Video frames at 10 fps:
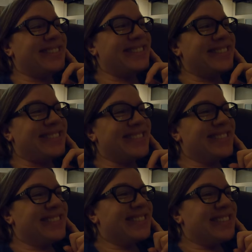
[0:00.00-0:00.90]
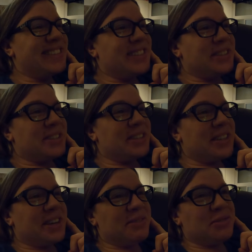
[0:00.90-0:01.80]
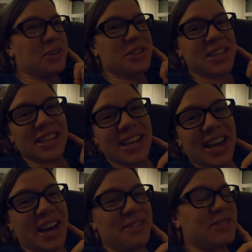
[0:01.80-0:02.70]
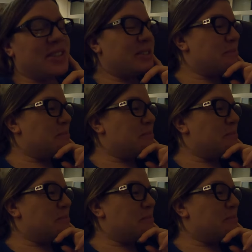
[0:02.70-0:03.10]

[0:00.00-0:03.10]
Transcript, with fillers: and unfortunately, I have to